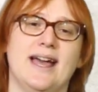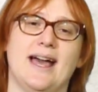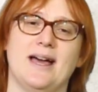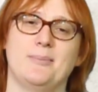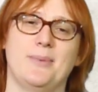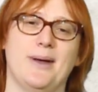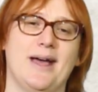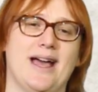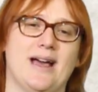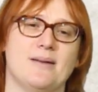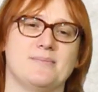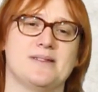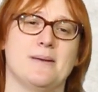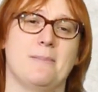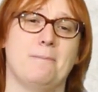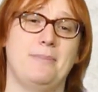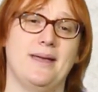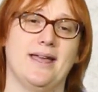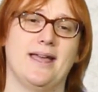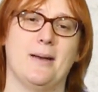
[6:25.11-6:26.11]
and perhaps
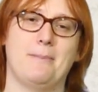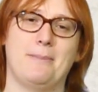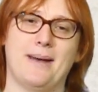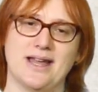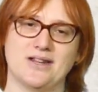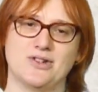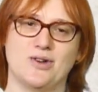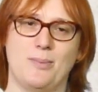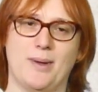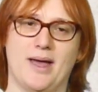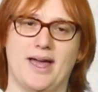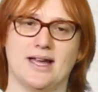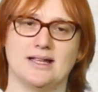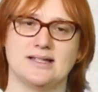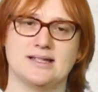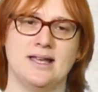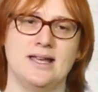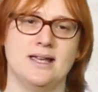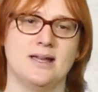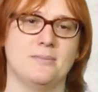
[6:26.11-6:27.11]
bigger battery packs.